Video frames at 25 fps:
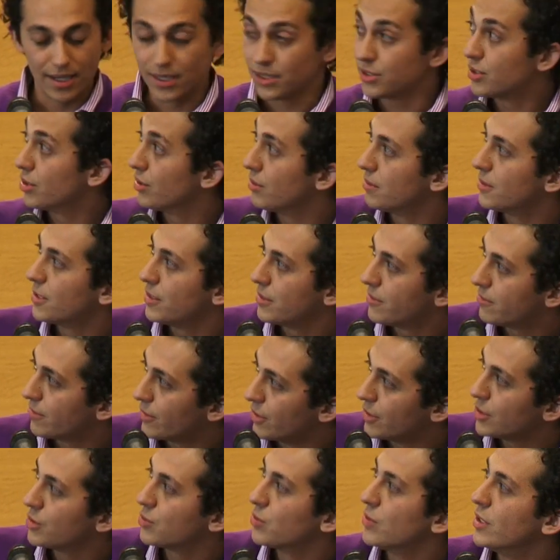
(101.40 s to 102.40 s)
So the very
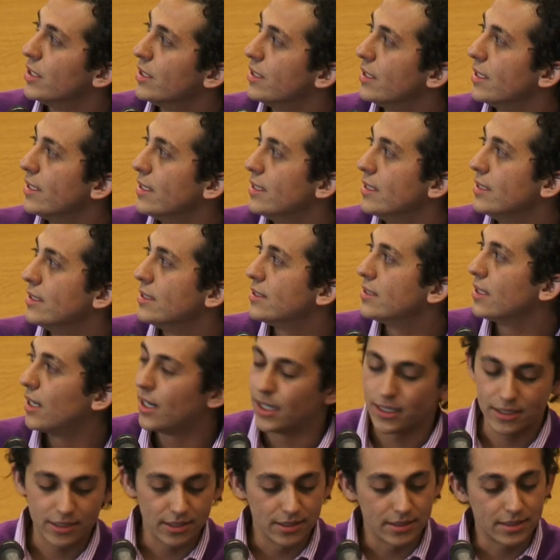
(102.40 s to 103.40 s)
first one is
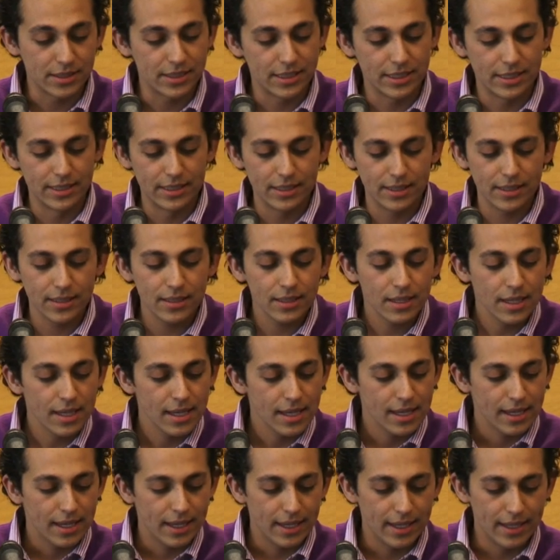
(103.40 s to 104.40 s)
Argentina,
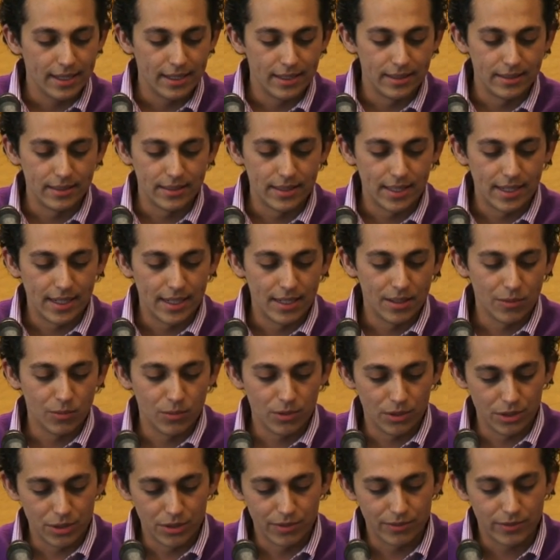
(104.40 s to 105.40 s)
and
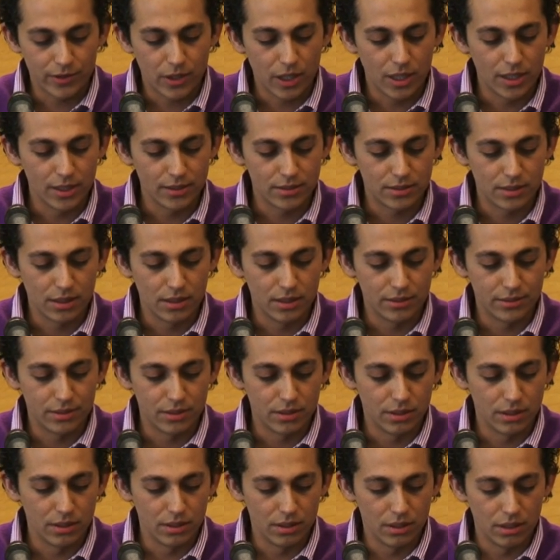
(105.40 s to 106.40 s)
well, you've got
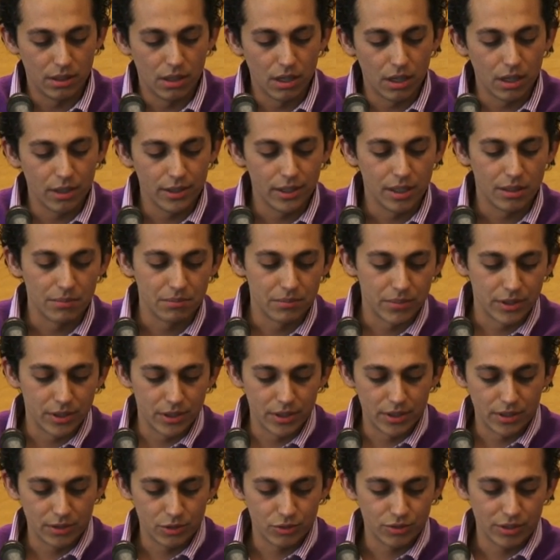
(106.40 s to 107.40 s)
the law
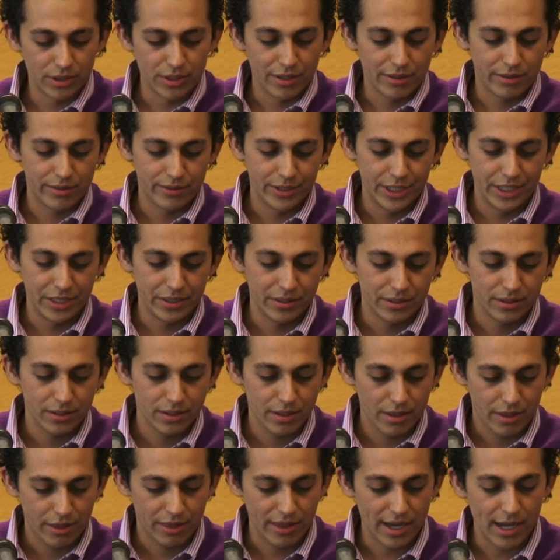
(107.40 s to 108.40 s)
number
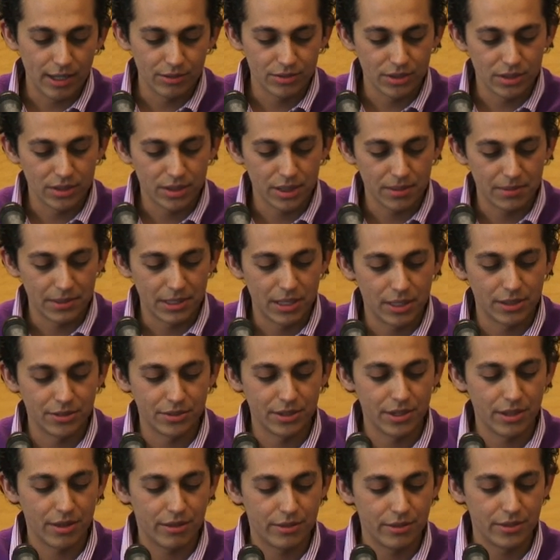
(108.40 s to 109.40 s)

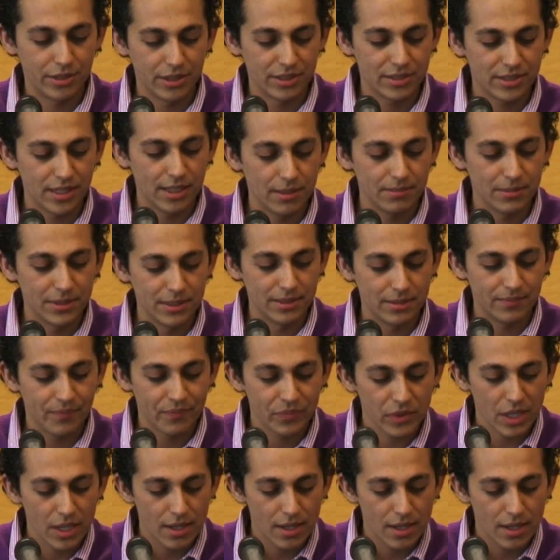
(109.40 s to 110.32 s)
23,737,